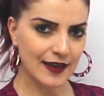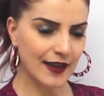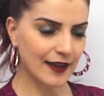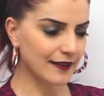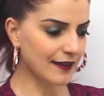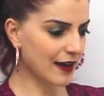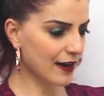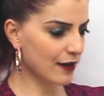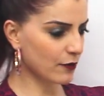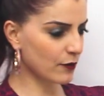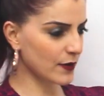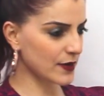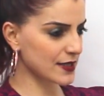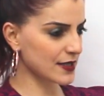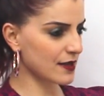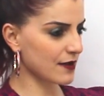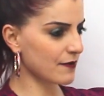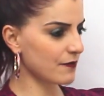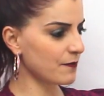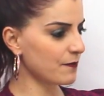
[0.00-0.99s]
There
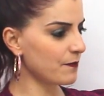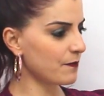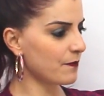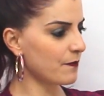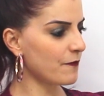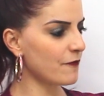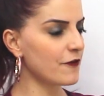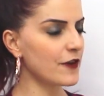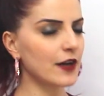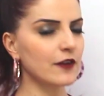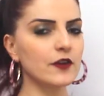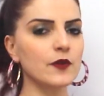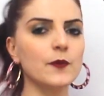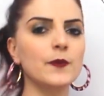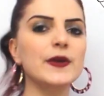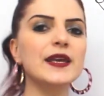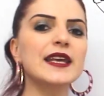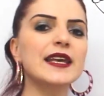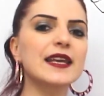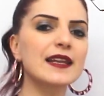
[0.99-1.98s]
was a very
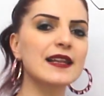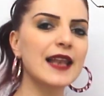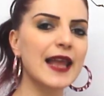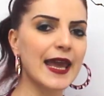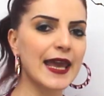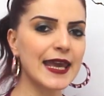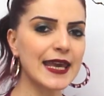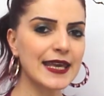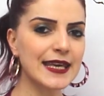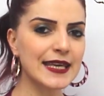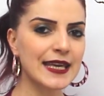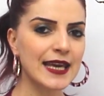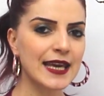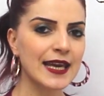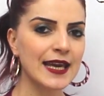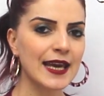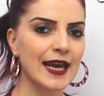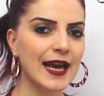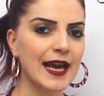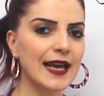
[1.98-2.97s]
big lake,
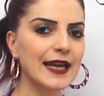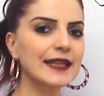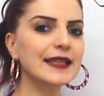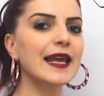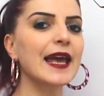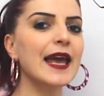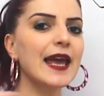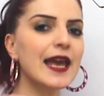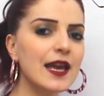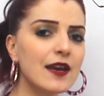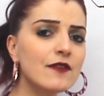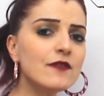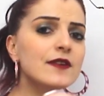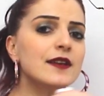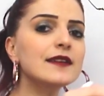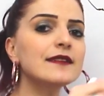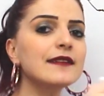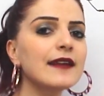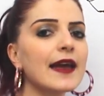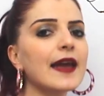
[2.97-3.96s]
and
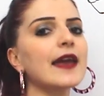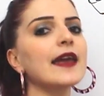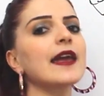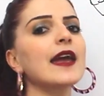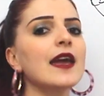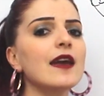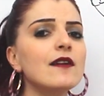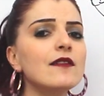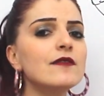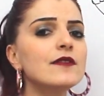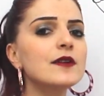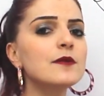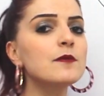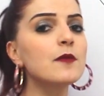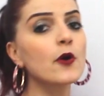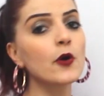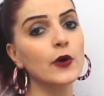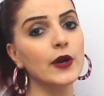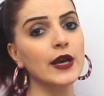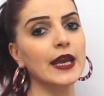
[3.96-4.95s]
every day, every
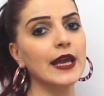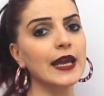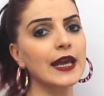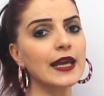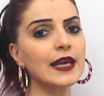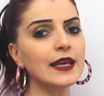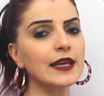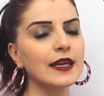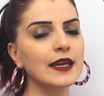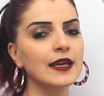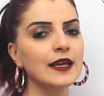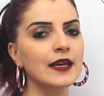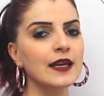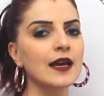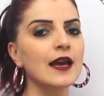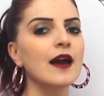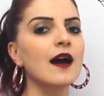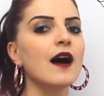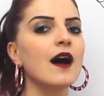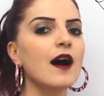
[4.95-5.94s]

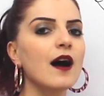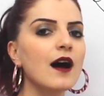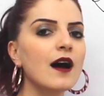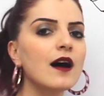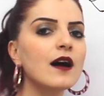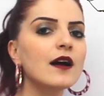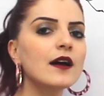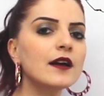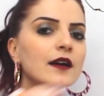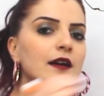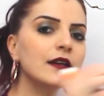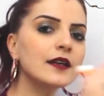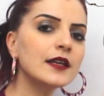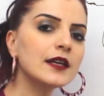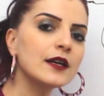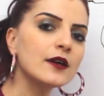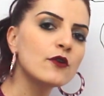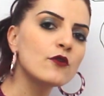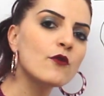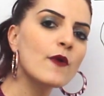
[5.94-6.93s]
morning,
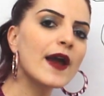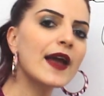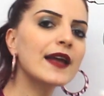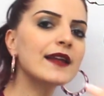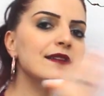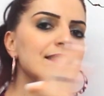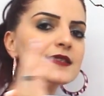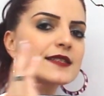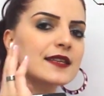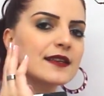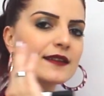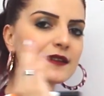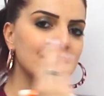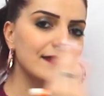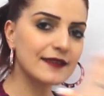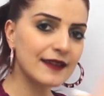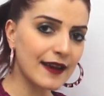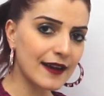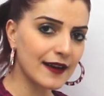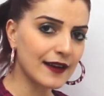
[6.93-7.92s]
I went
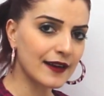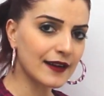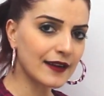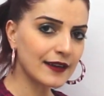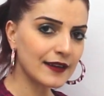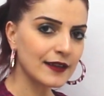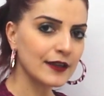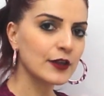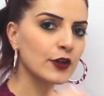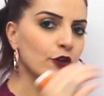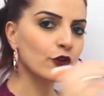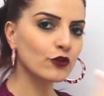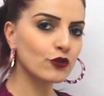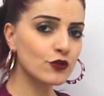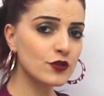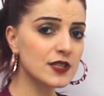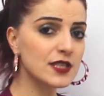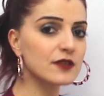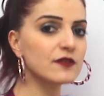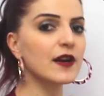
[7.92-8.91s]
there
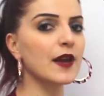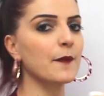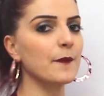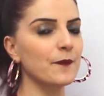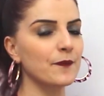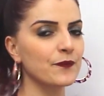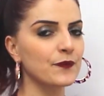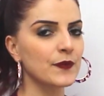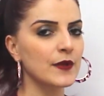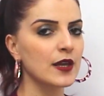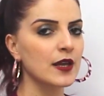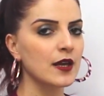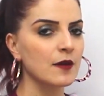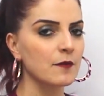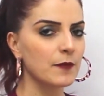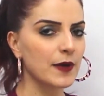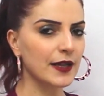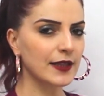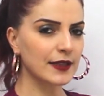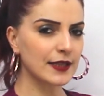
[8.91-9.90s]
to swim.
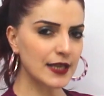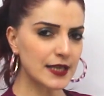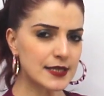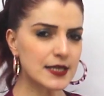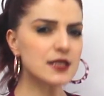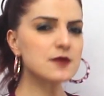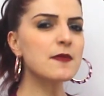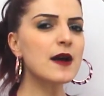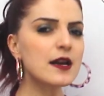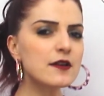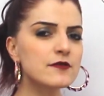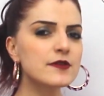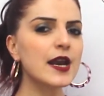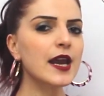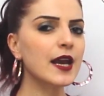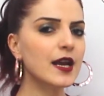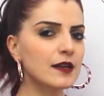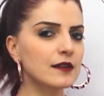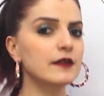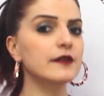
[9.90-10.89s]
But this is my
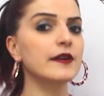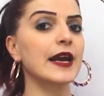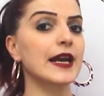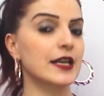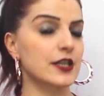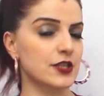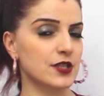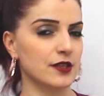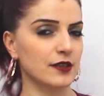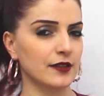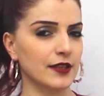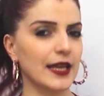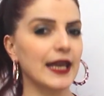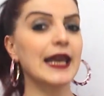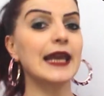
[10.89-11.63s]
regular action.